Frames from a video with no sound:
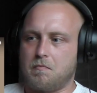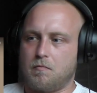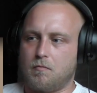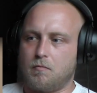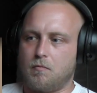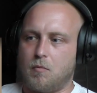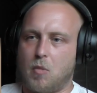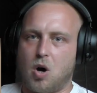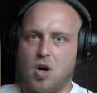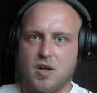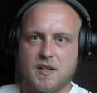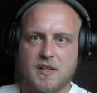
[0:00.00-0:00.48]

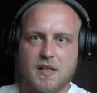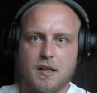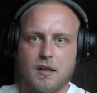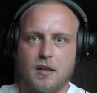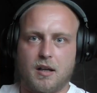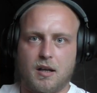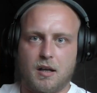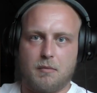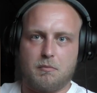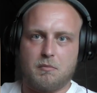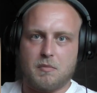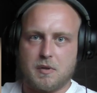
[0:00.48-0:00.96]

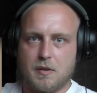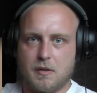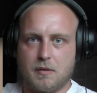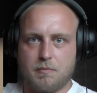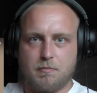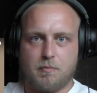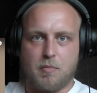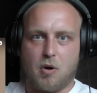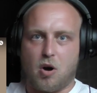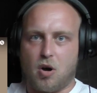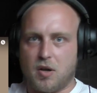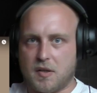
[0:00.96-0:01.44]
Muslims,
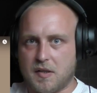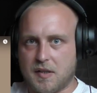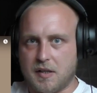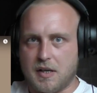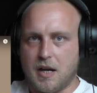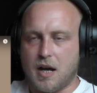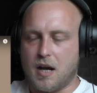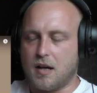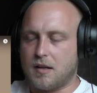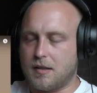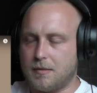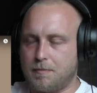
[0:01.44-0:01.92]

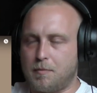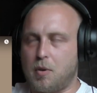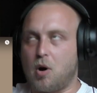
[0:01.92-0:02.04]
Bosniaks,